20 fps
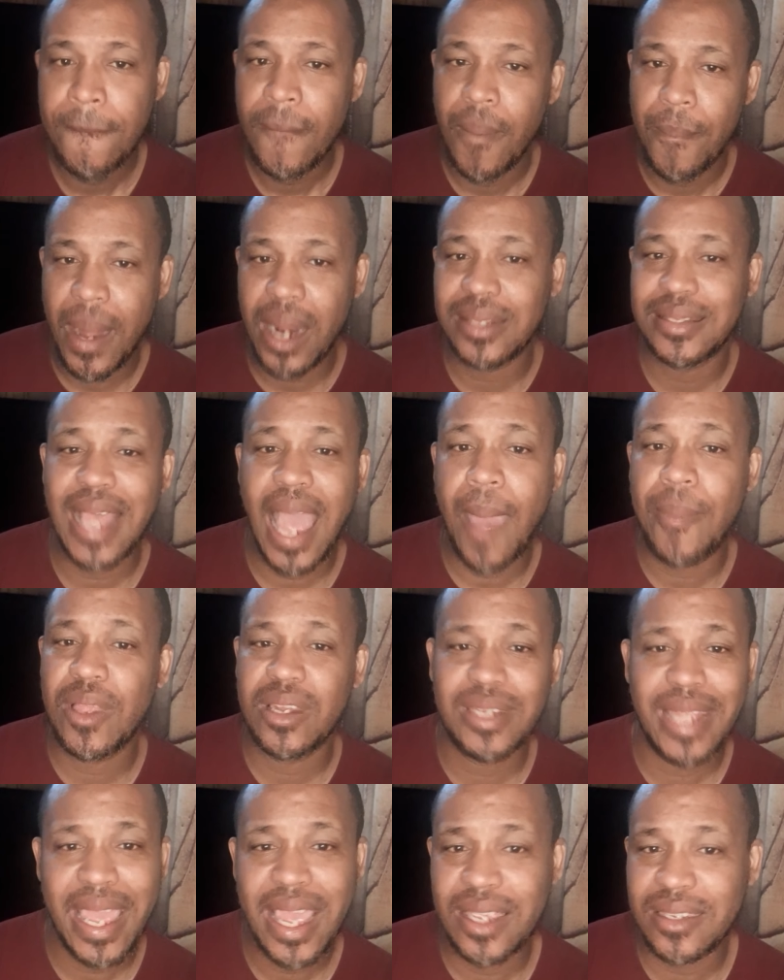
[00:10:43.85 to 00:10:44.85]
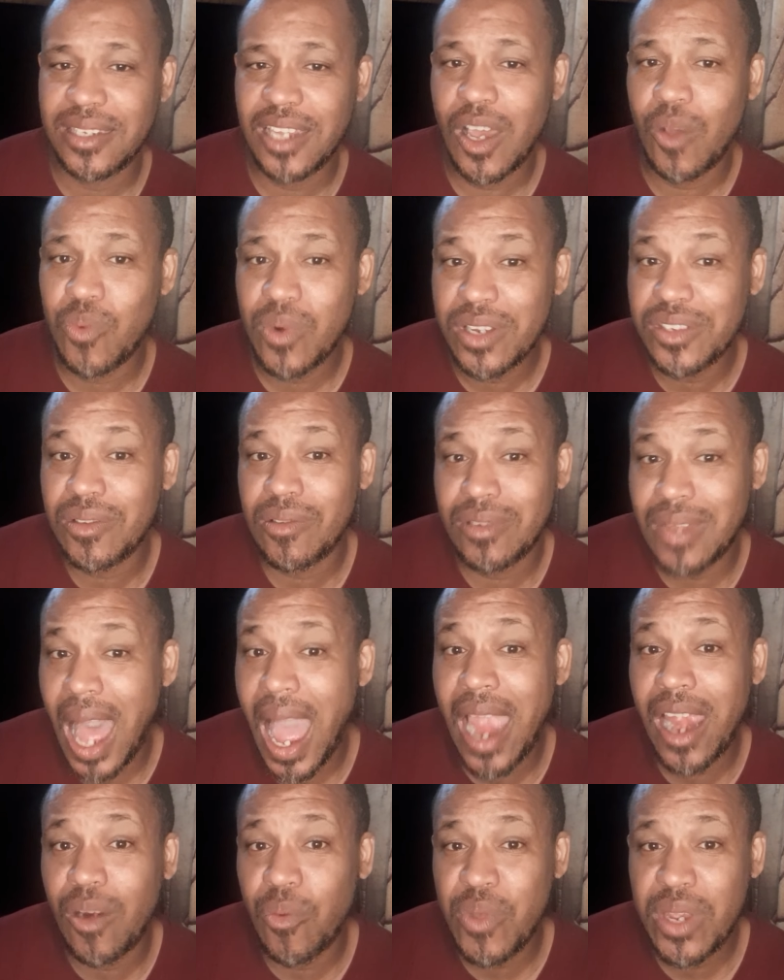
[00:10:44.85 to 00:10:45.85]
By the time the day is done, we're so
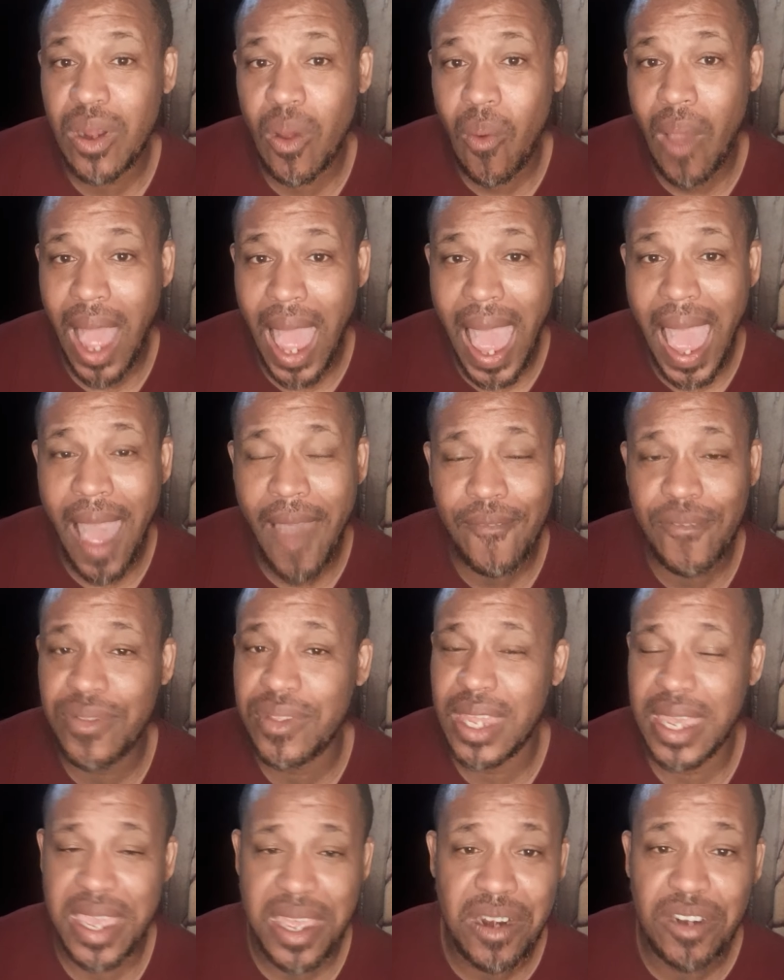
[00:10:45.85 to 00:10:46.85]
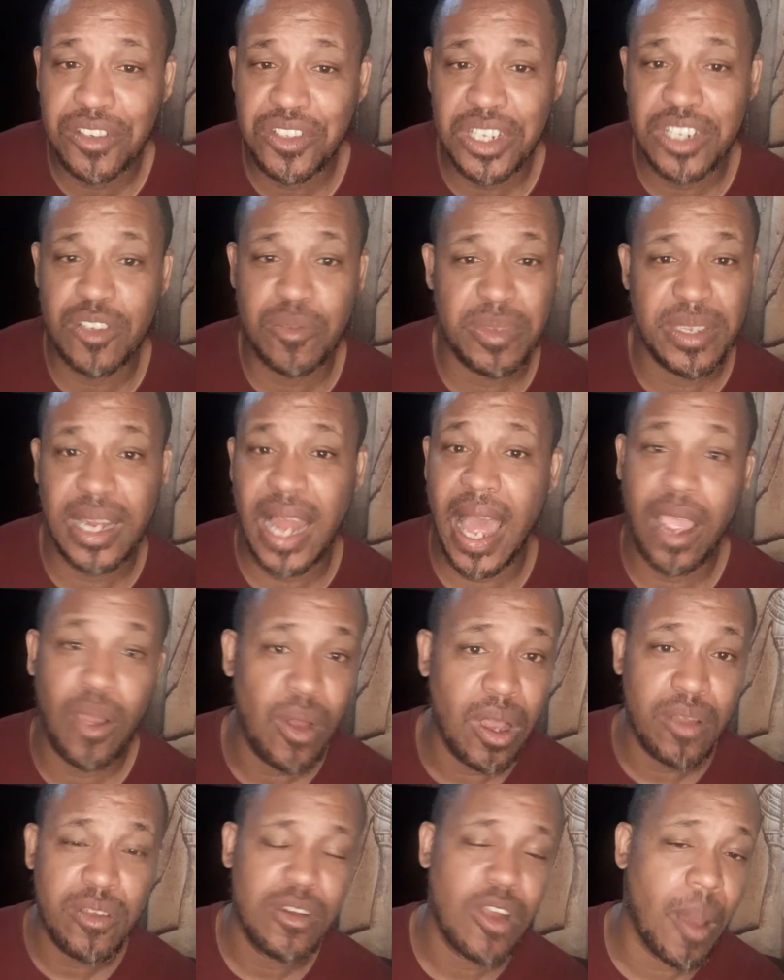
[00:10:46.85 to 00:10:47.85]
tired, we don't have the energy to be like,
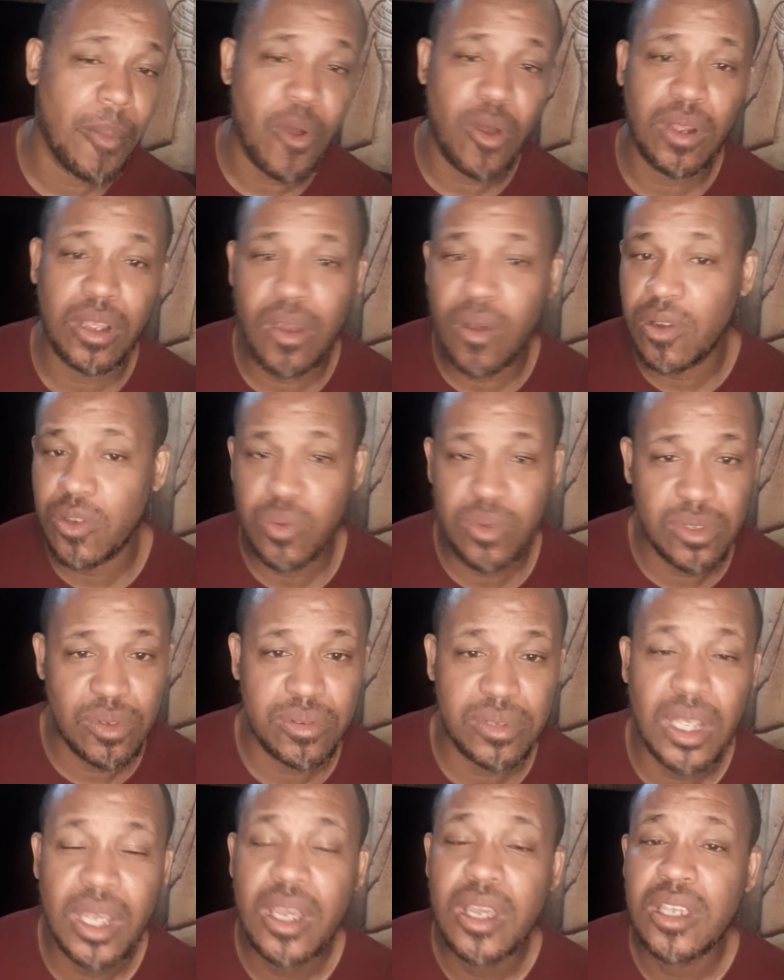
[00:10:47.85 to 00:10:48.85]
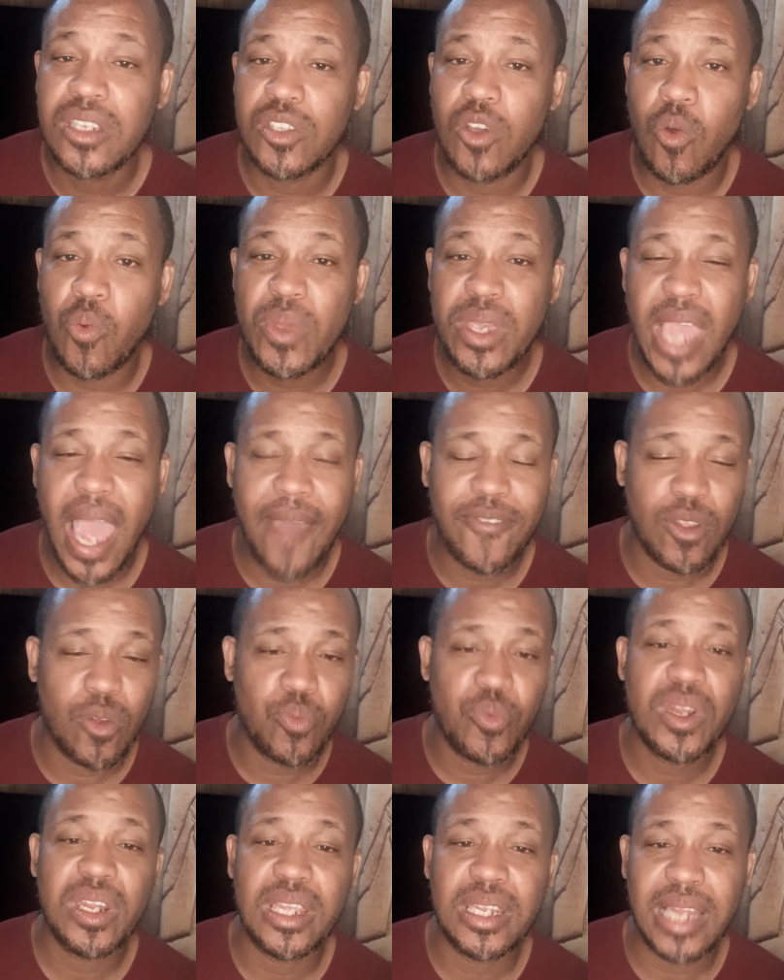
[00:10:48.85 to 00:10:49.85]
well, you know, I'm going to go and do this. So we have to
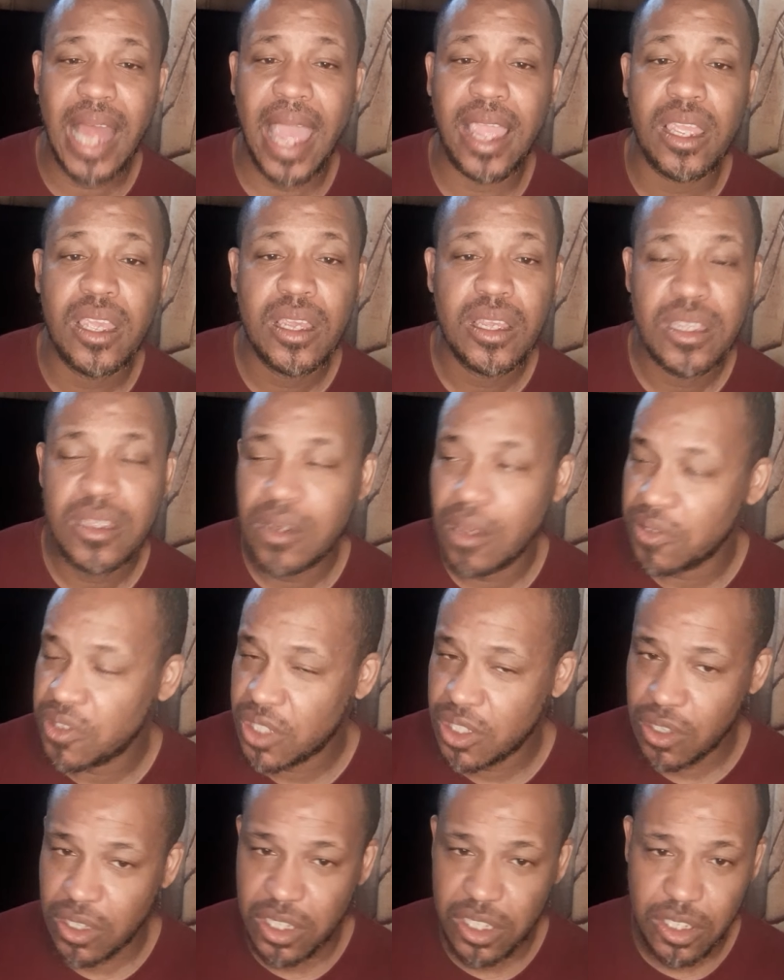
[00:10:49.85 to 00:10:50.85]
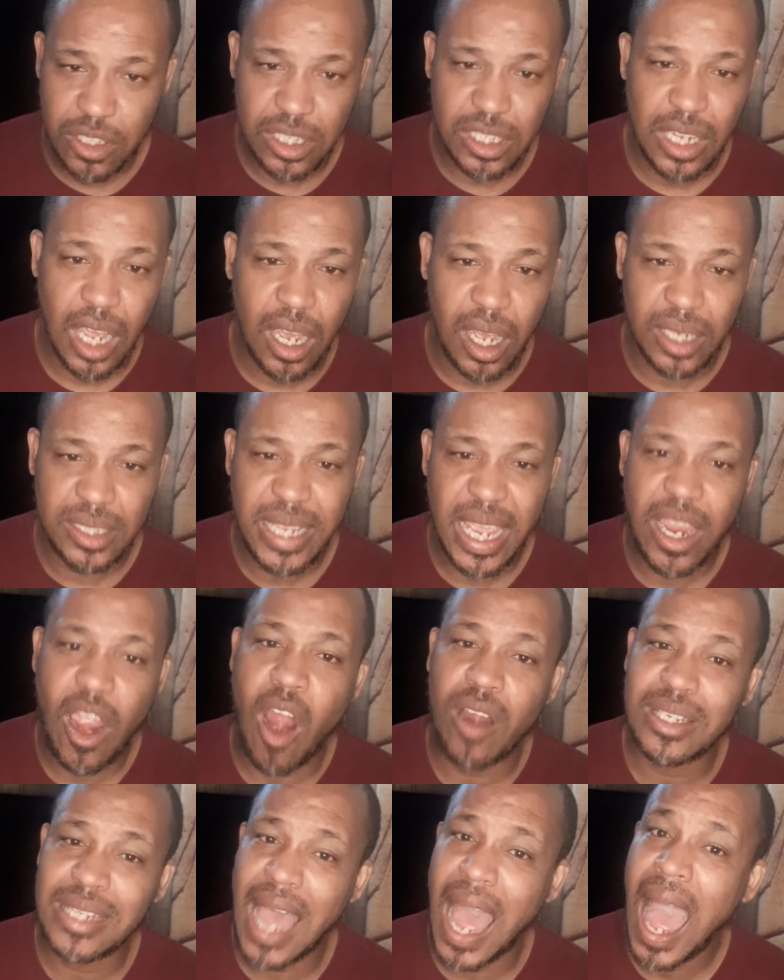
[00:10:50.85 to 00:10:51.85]
really like, you know, uh, take
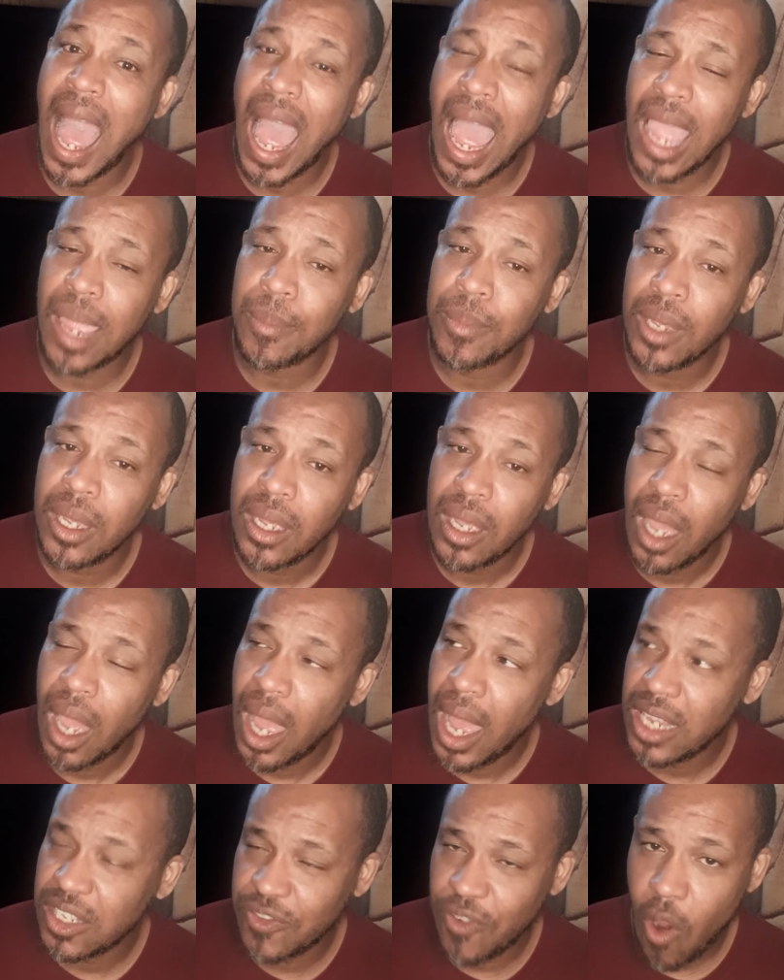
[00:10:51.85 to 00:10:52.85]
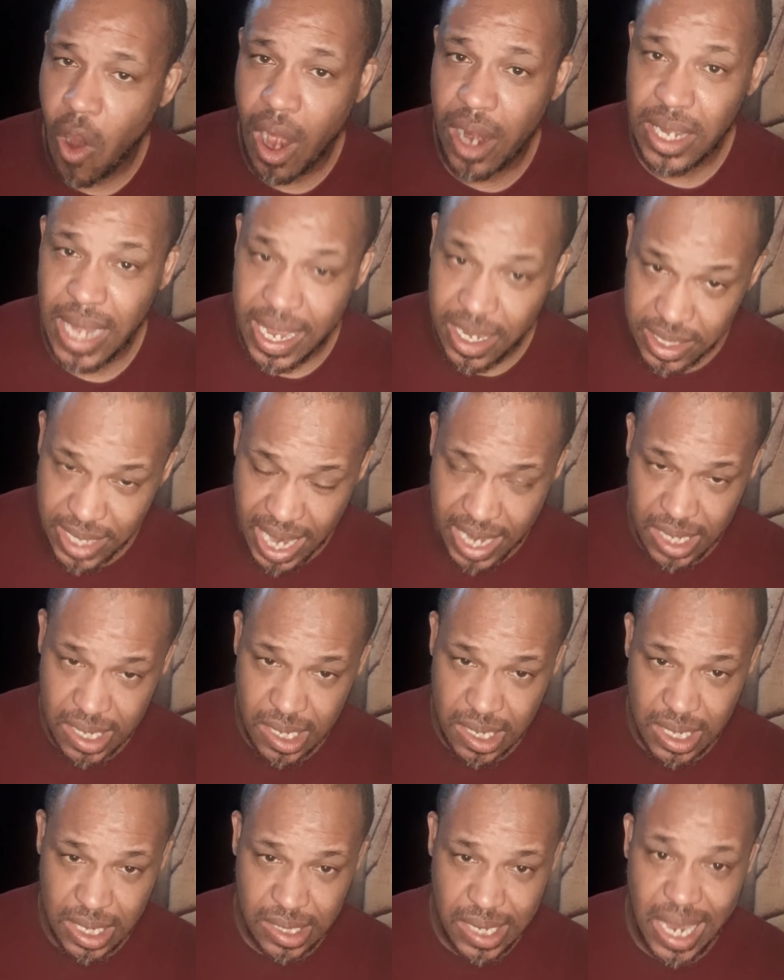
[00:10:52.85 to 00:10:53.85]
our time as far like take
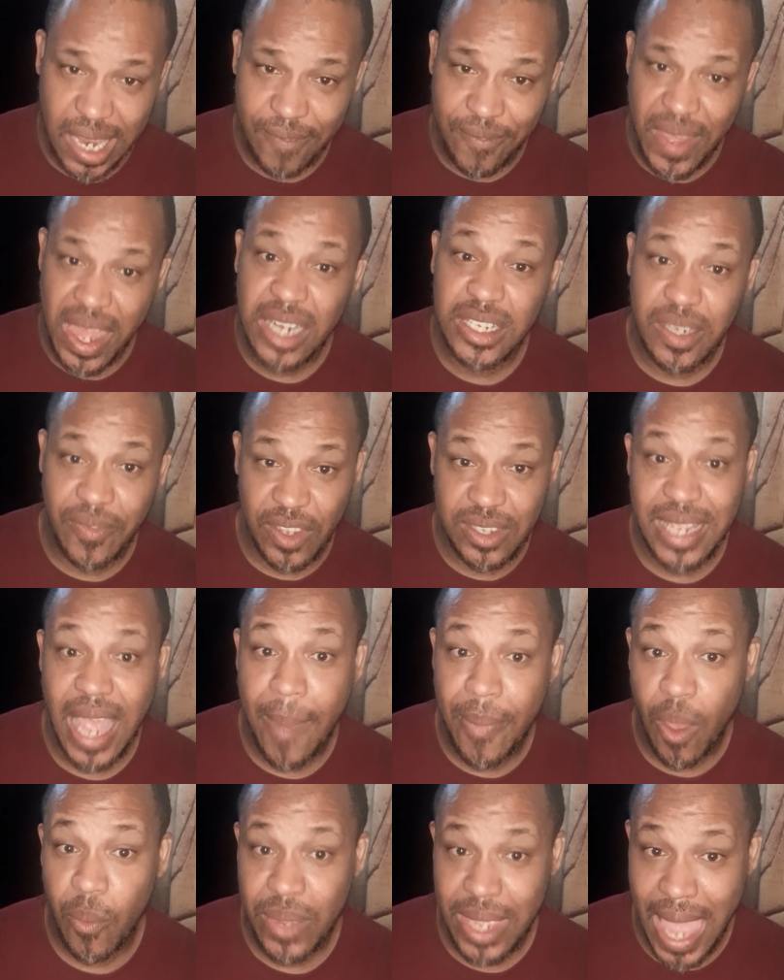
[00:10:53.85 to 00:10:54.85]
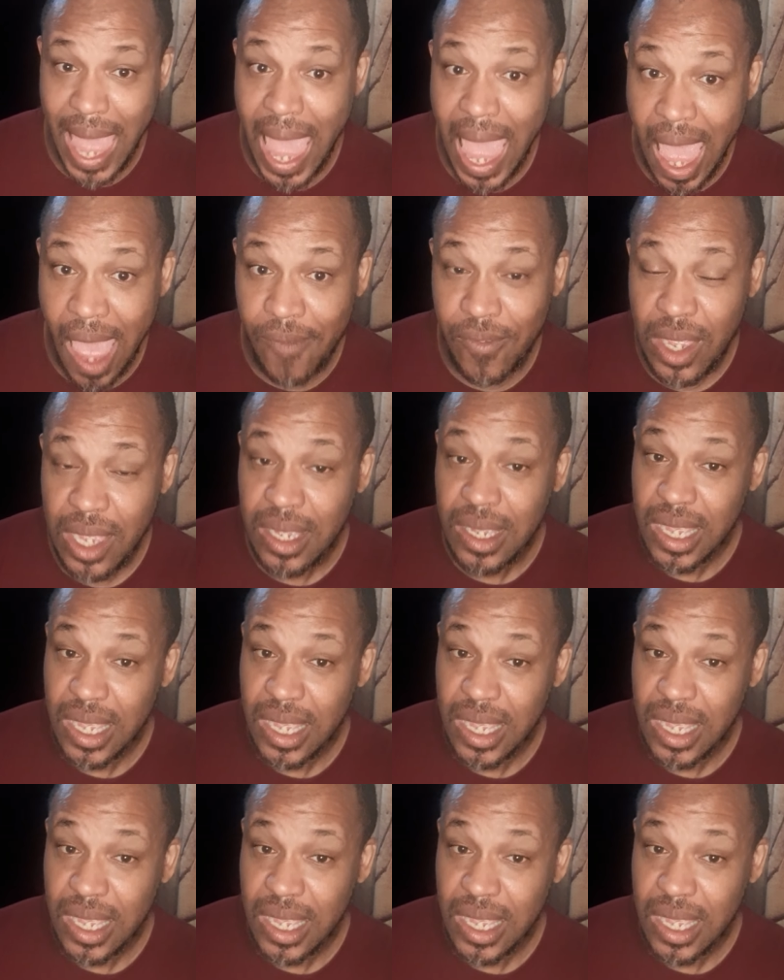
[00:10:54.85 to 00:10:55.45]
take advantage of the time that we have.